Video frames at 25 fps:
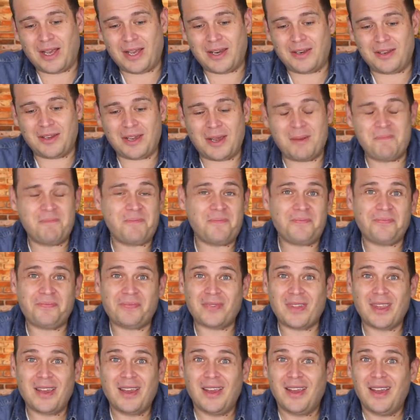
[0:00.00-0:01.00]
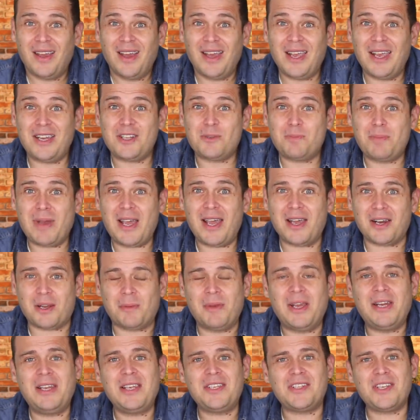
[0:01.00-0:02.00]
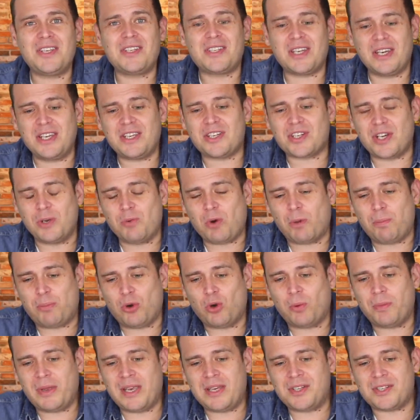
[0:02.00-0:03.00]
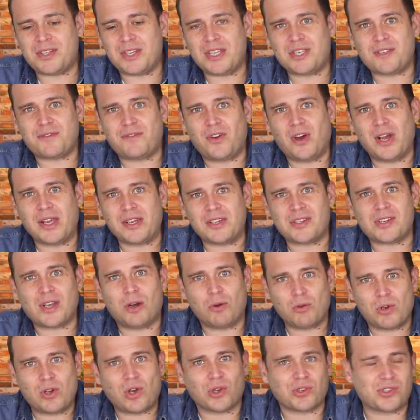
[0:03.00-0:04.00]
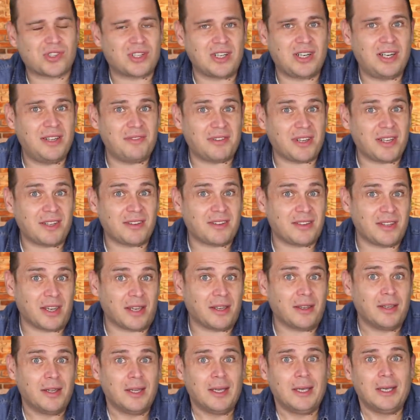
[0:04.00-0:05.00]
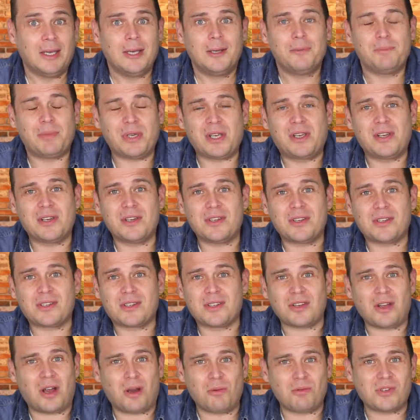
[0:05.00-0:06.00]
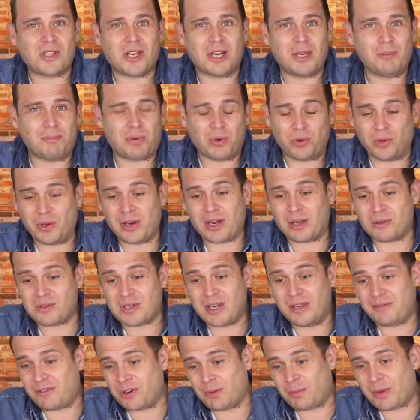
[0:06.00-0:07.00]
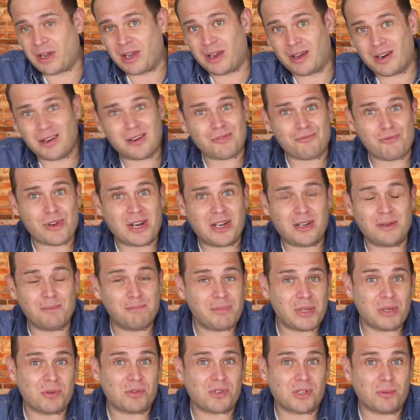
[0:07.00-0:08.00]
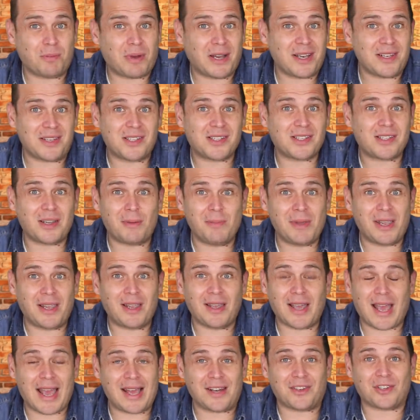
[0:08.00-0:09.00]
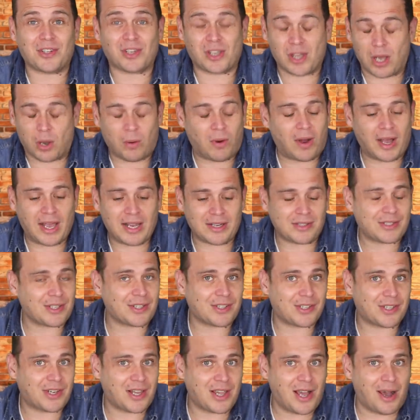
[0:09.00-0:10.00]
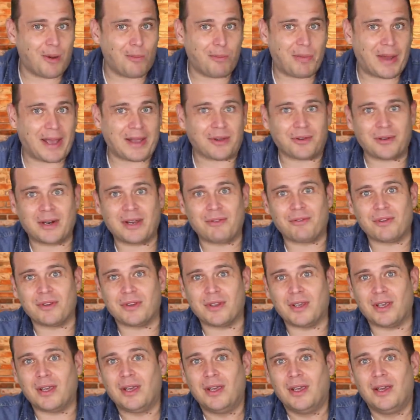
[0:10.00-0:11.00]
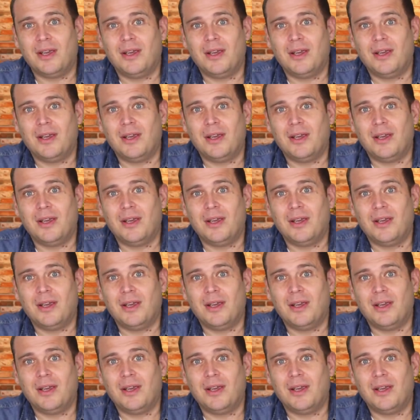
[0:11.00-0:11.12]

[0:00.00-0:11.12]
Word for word: And um, it's bad. I mean, this is initially what brought me into this fight, this whole cost of living thing, because I was unemployed, I was living on my own, I had rent and bills to pay, something had to go, I had to cut back on everything.